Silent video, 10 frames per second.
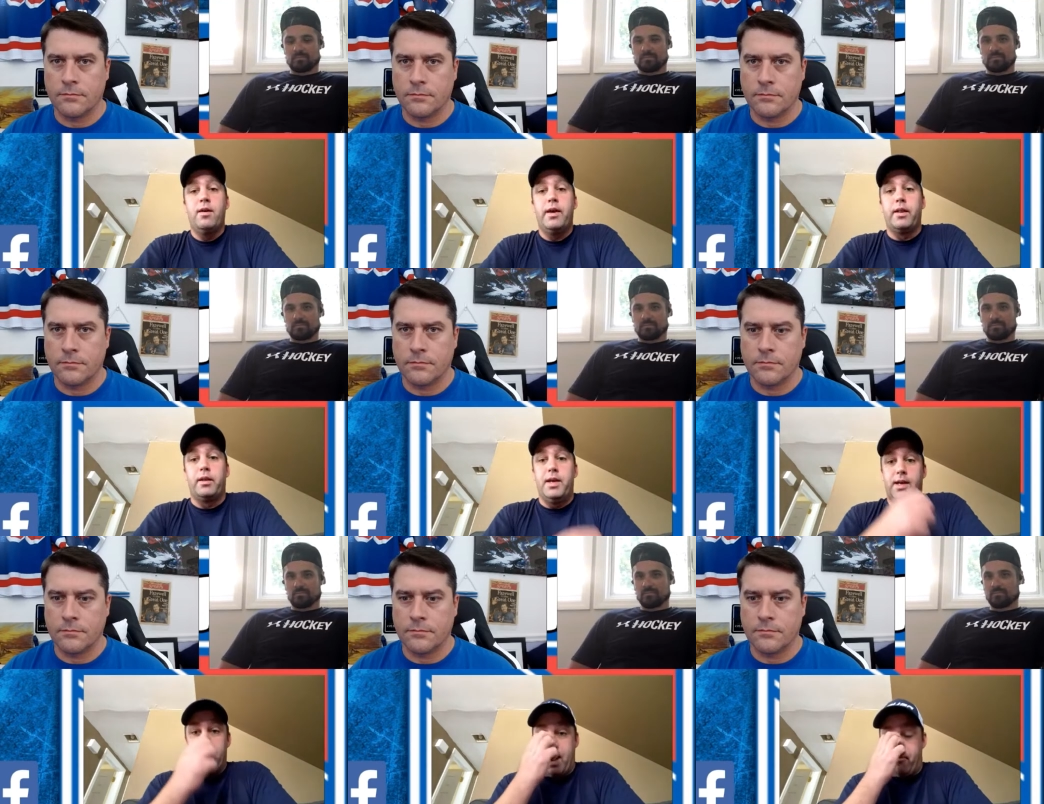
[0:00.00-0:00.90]
Speaker 1: in the
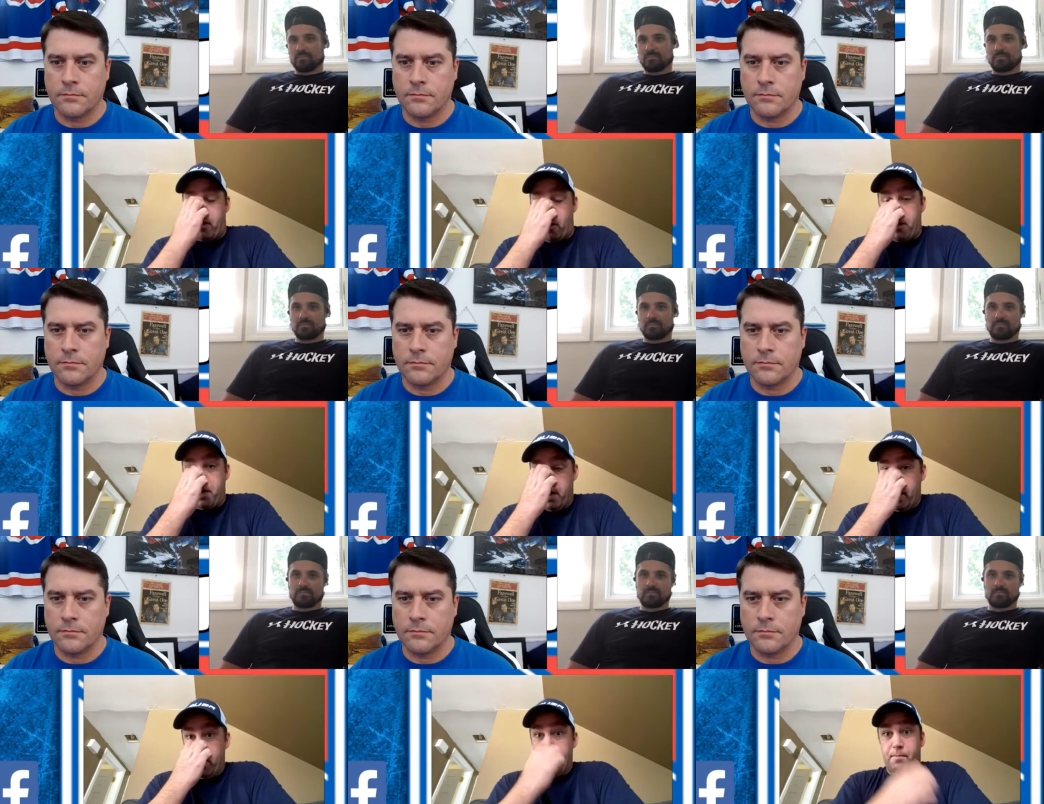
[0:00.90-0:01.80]
league in that regard.
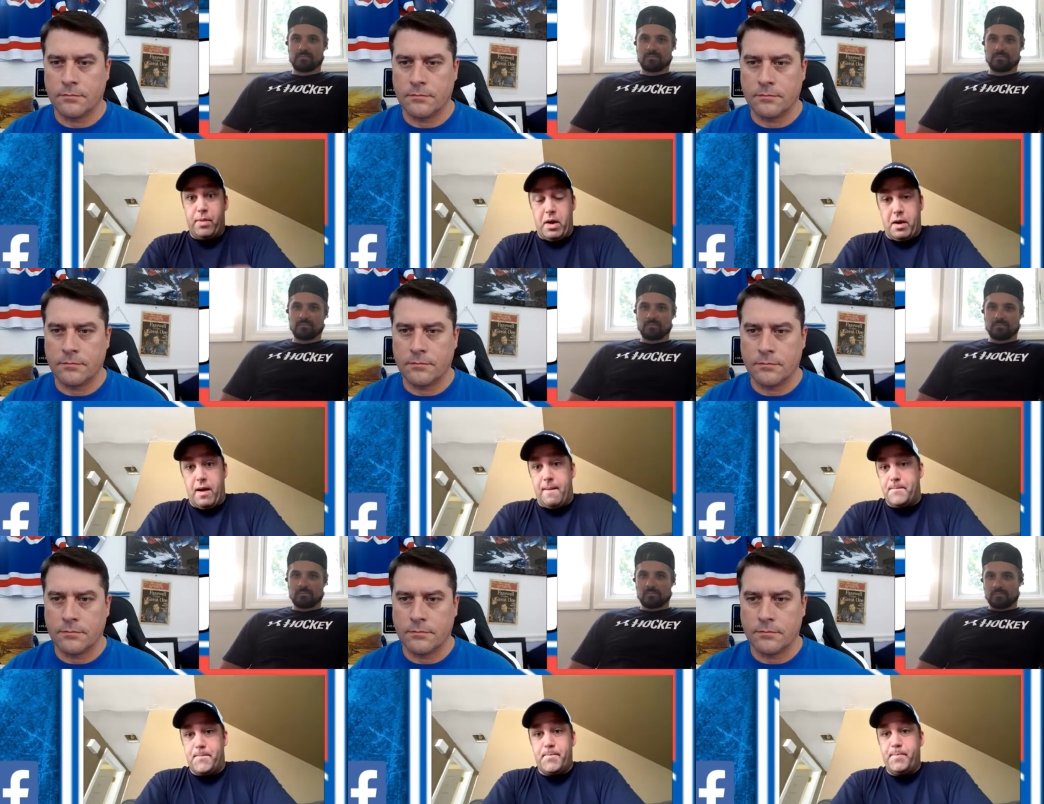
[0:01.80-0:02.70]
But um,